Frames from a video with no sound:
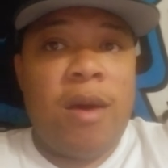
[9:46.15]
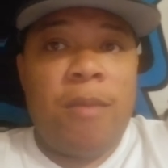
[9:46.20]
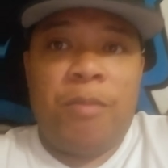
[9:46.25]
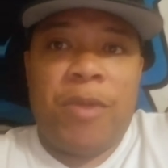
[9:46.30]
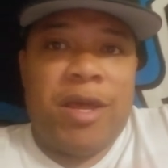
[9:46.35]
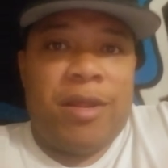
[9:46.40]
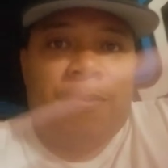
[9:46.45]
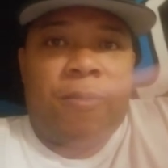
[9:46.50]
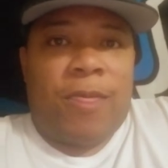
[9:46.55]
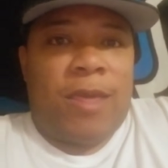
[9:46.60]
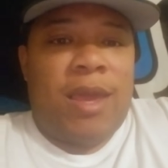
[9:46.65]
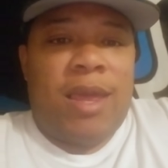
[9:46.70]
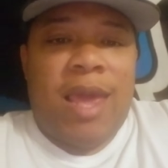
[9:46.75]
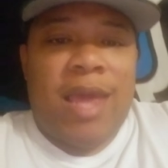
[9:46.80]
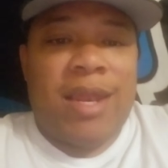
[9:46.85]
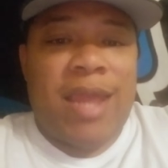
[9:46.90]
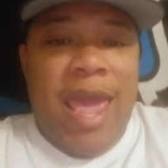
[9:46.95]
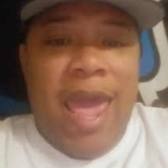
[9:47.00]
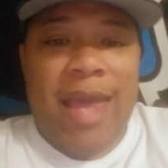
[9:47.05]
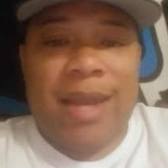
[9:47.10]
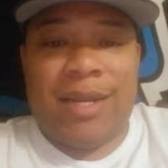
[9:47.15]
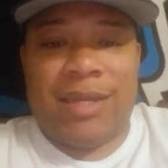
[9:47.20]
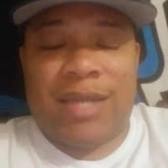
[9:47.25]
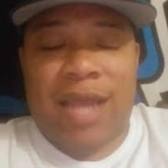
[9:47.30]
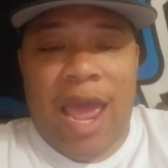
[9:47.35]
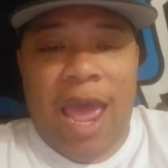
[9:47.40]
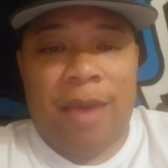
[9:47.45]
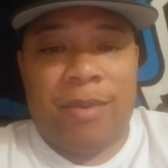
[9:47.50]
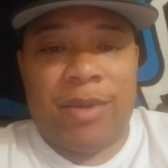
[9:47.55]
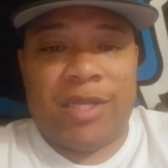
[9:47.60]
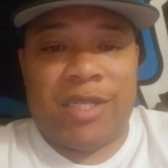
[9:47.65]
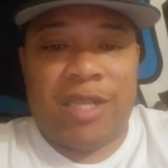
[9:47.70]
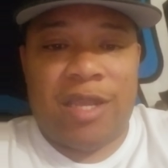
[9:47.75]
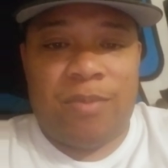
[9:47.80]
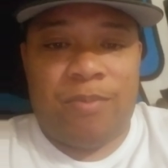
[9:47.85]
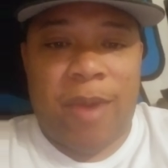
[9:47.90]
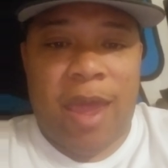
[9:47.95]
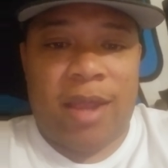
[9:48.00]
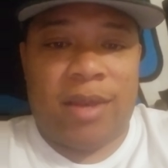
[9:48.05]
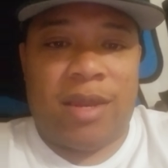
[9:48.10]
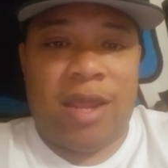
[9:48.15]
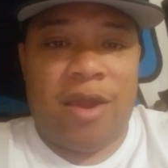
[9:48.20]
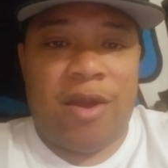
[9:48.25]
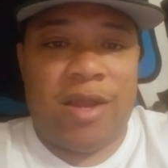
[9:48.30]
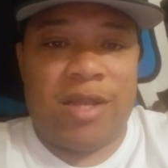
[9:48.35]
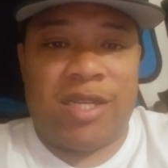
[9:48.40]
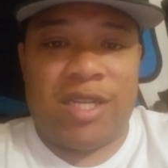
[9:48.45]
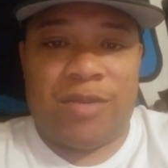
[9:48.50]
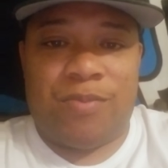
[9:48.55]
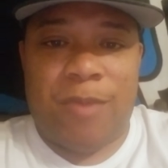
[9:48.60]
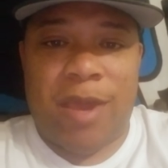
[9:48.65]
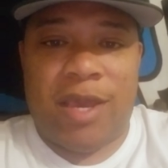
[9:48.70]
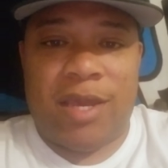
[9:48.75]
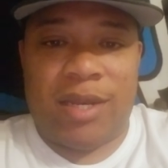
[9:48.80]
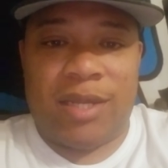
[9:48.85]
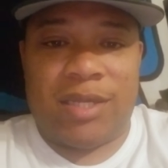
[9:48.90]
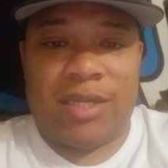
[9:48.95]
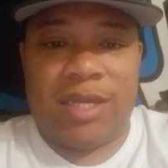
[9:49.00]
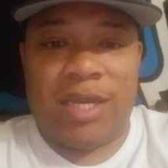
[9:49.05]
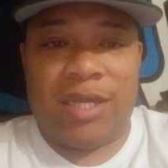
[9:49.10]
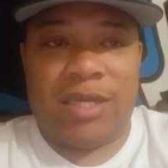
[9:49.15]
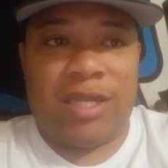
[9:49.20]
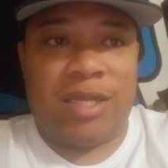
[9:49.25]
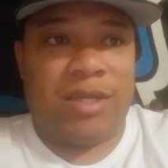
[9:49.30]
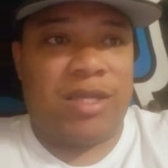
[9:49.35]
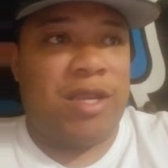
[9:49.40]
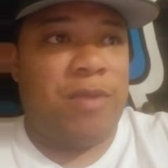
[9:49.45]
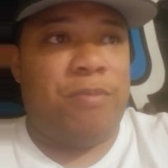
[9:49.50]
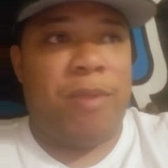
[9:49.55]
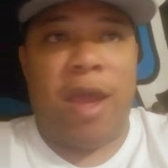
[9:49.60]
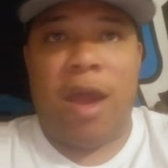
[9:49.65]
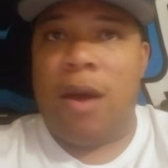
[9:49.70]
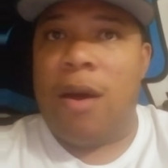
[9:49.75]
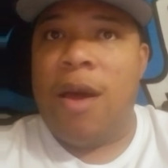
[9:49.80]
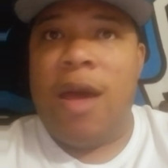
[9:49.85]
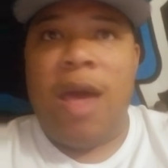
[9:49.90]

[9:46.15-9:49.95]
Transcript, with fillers: But he hadn't had the time to sit back there and just make a decision, sit back.